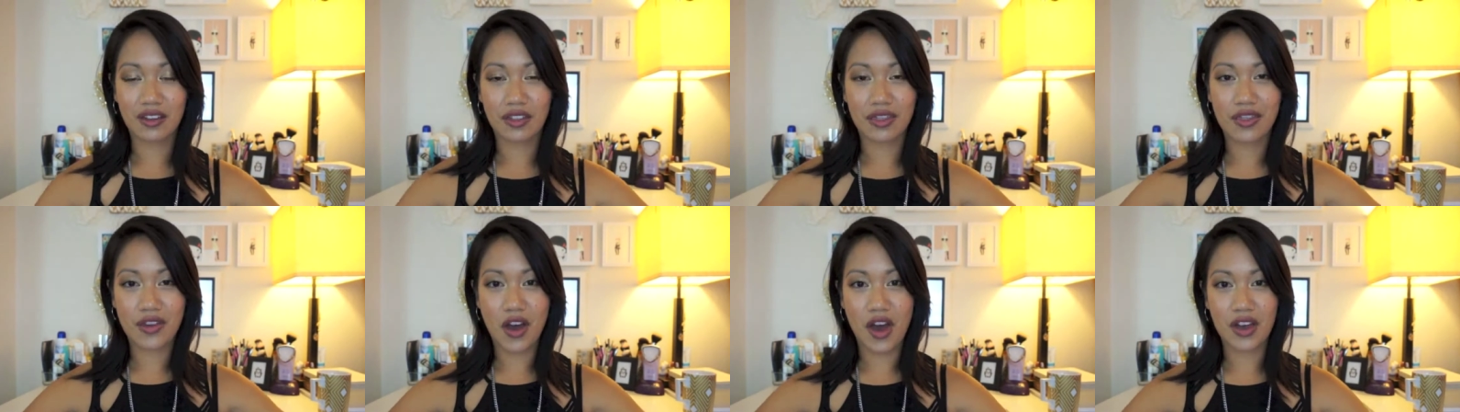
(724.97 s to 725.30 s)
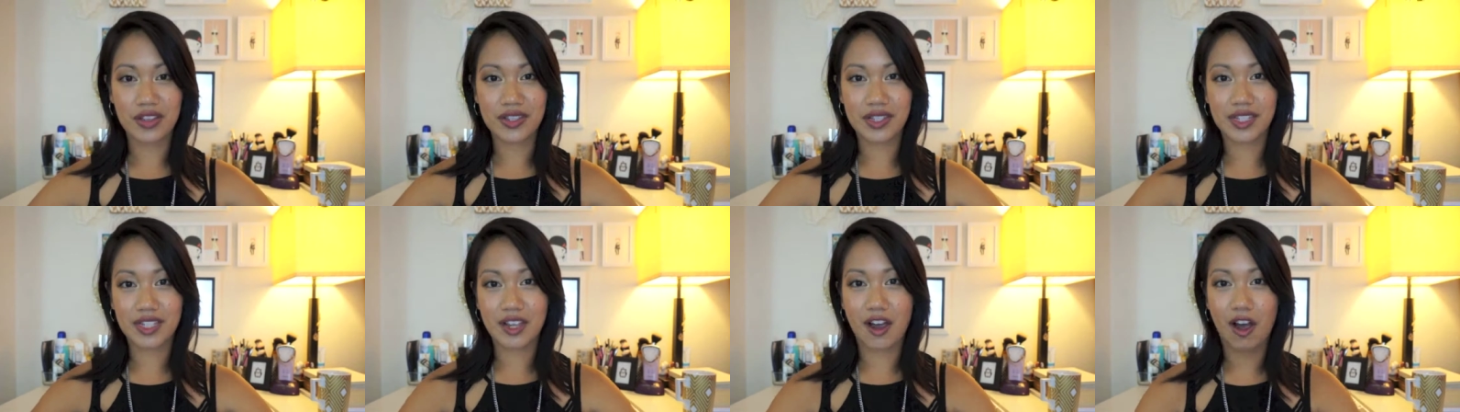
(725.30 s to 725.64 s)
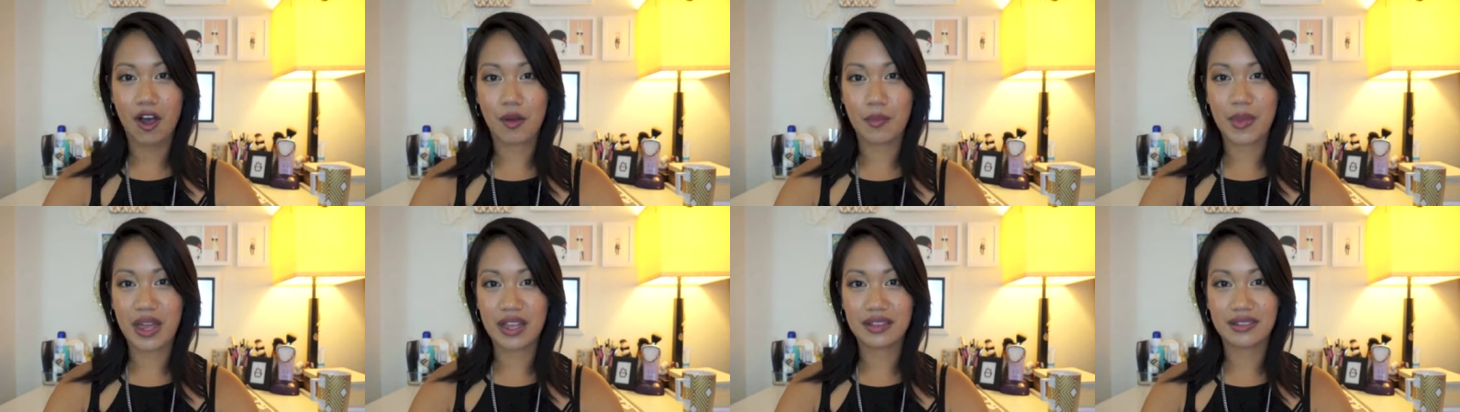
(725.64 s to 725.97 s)
Thoughts,
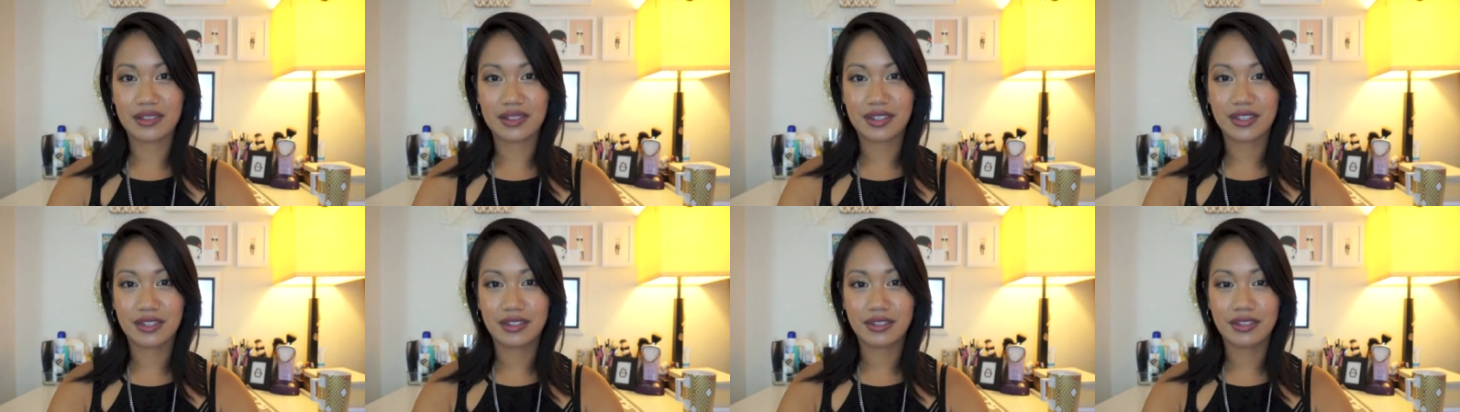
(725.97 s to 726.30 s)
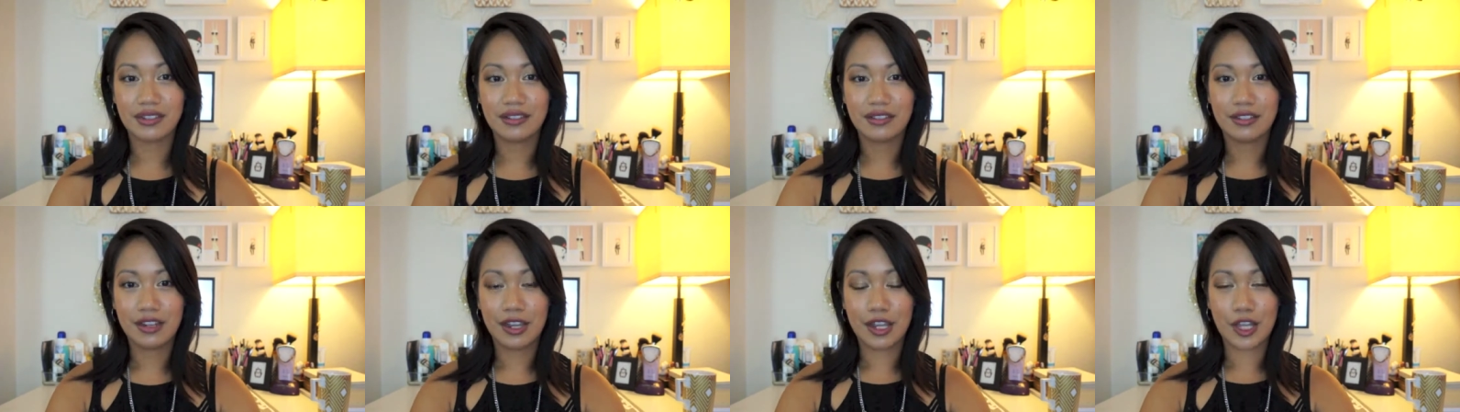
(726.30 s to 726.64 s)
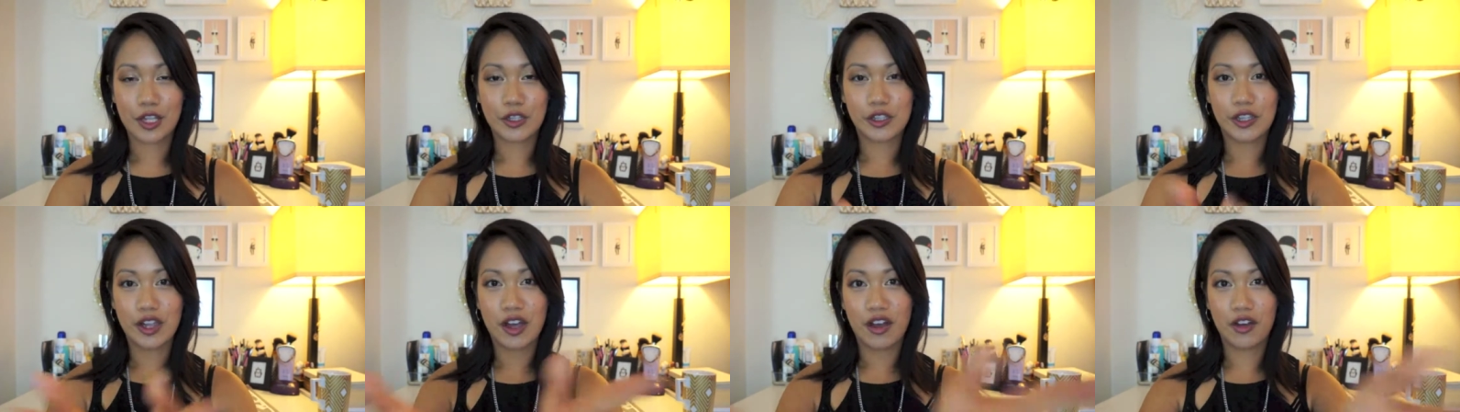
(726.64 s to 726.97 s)
comments,
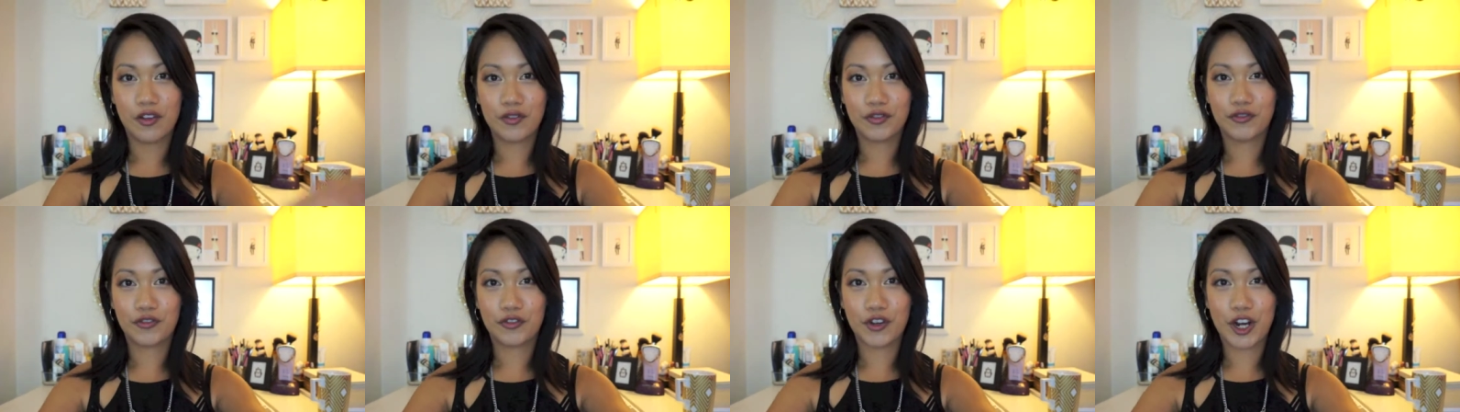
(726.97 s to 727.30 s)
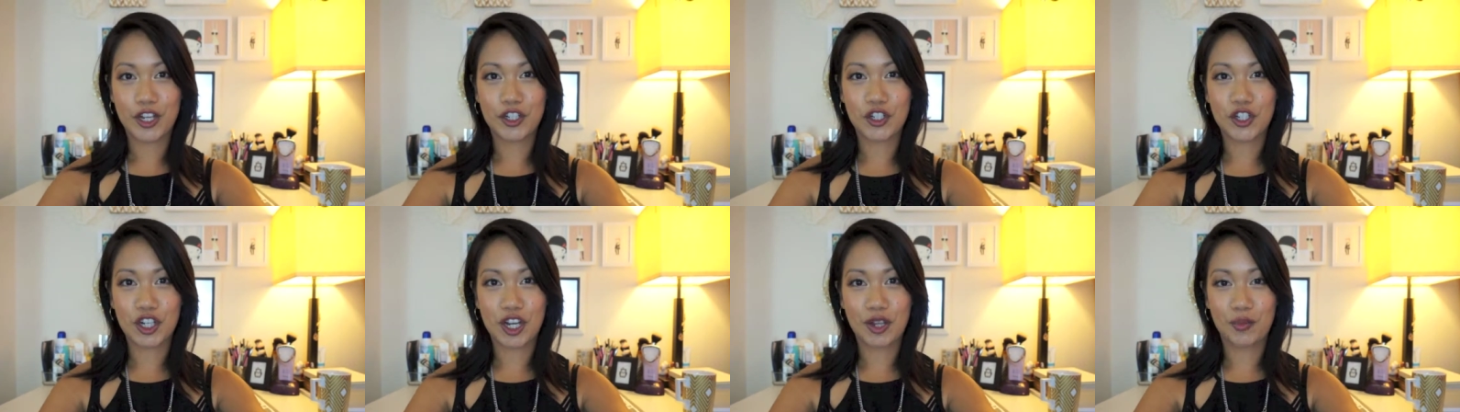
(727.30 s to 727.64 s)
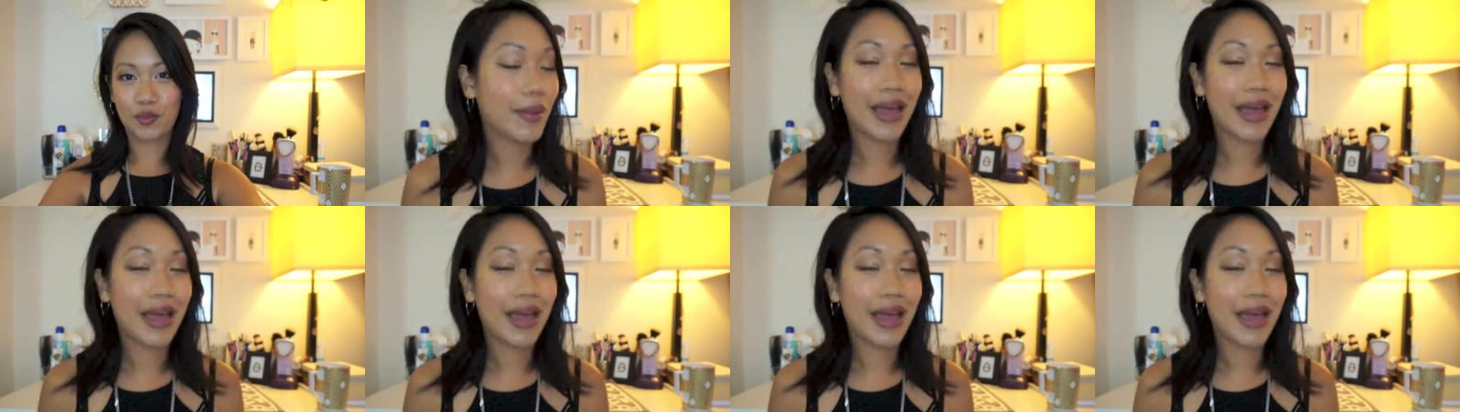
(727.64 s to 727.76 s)
love, friendship,